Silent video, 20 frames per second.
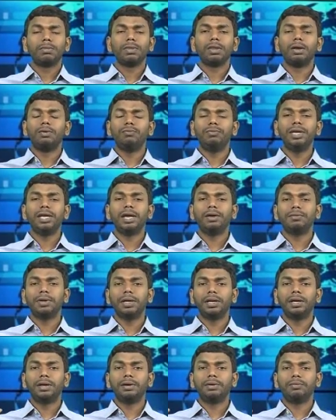we have
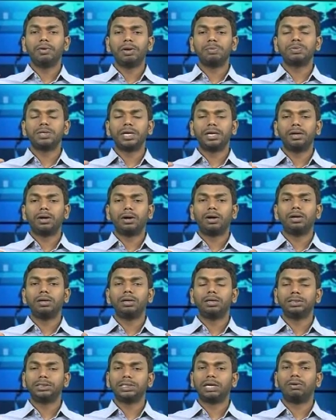a website
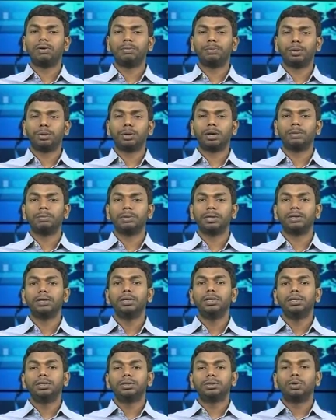on Java programming.
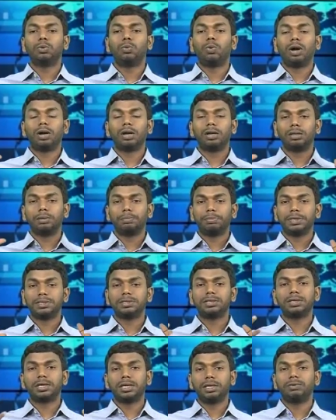So, what are the best
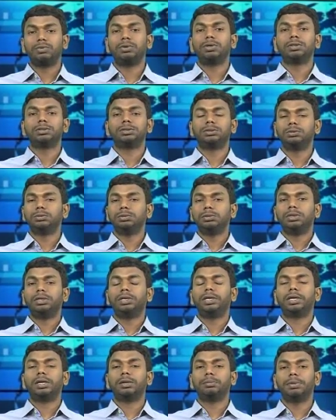keywords to
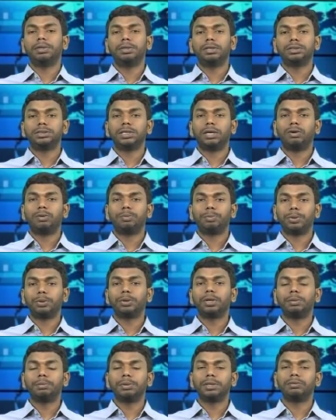determine the Java
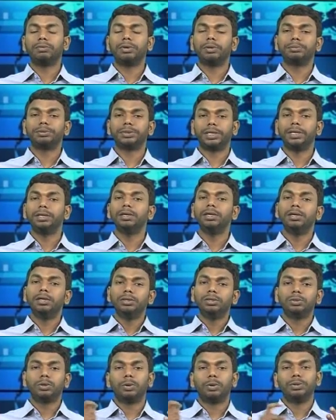programming website?
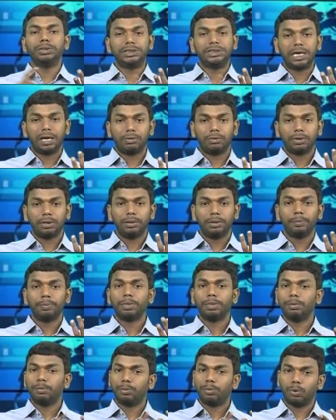So, Java
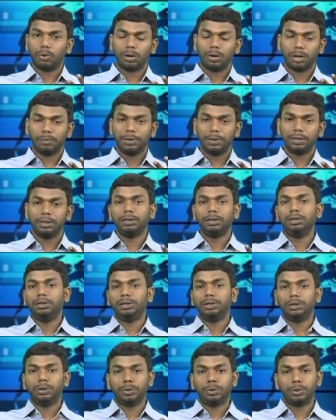programming
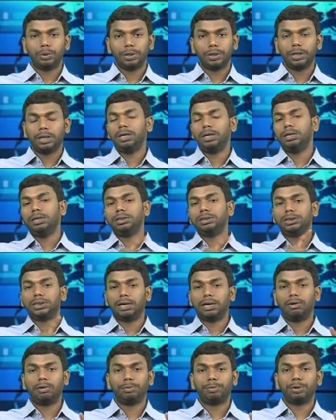tutorial,
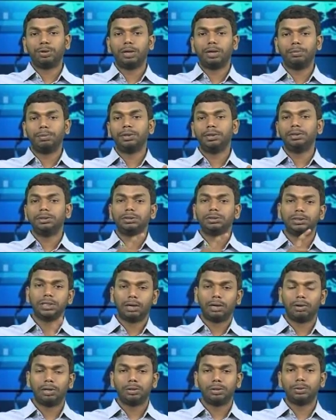Java programming,
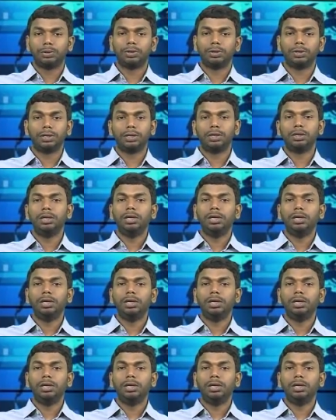Java tutorial,